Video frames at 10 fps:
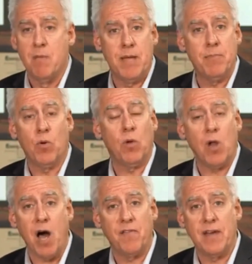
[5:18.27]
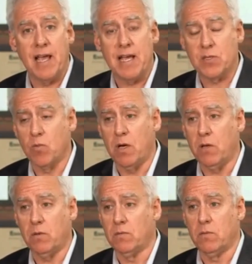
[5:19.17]
People will often ask,
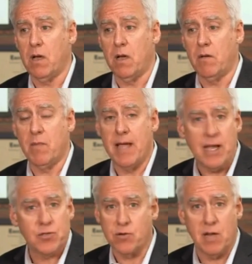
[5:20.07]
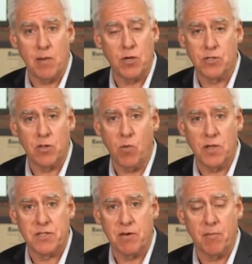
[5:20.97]
well, my external hemorrhoids are the
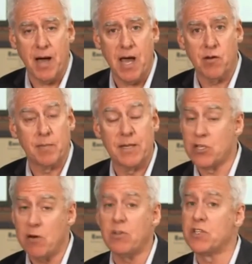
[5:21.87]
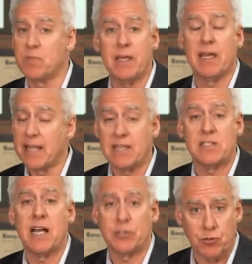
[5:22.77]
ones that are bothering me. Generally speaking, that's
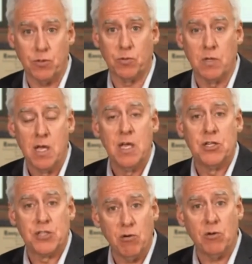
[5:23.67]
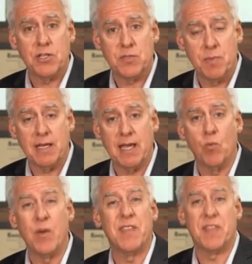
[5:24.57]
not true. Generally
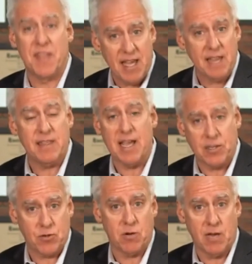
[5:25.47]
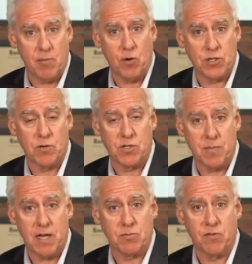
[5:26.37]
speaking, we think the external hemorrhoids are
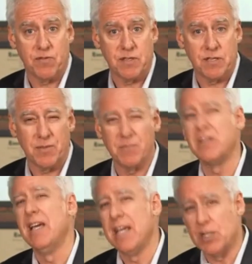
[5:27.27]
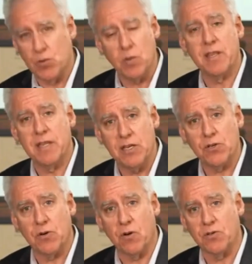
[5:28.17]
responsible for the symptoms. It's really the
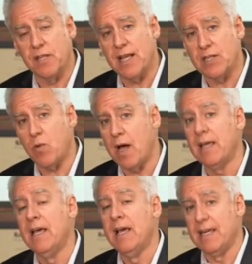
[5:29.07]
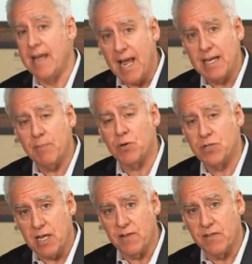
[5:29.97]
internals, and that's why
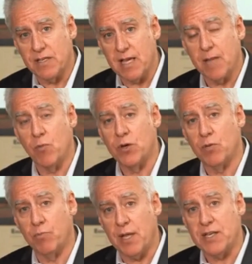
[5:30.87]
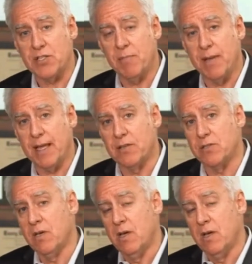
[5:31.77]
90% of the time when you place the bands